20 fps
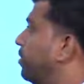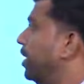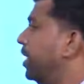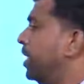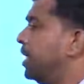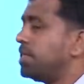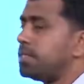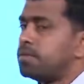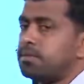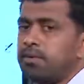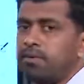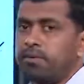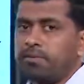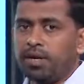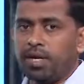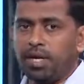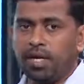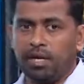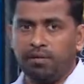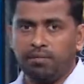is
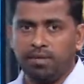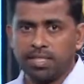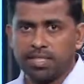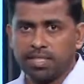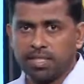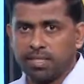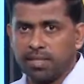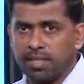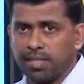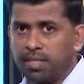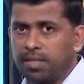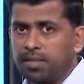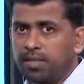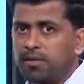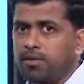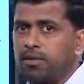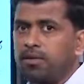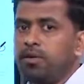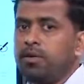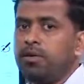reinvested
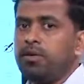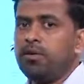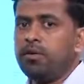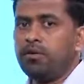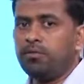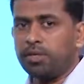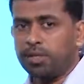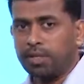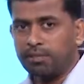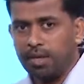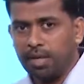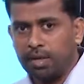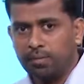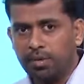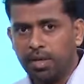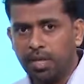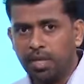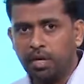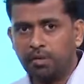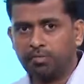for the
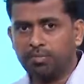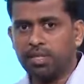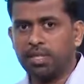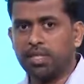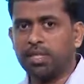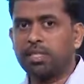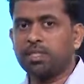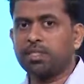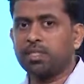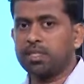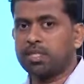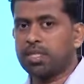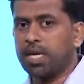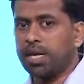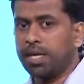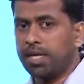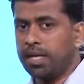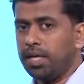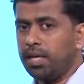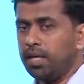well-being of the
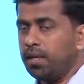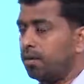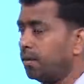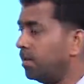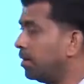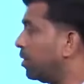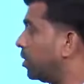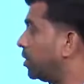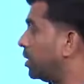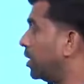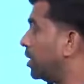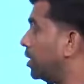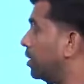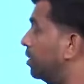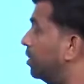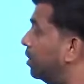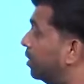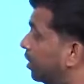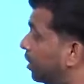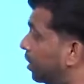society or the
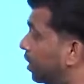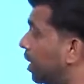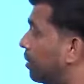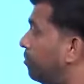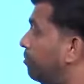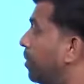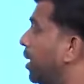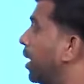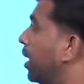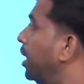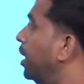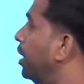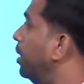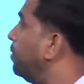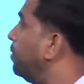company.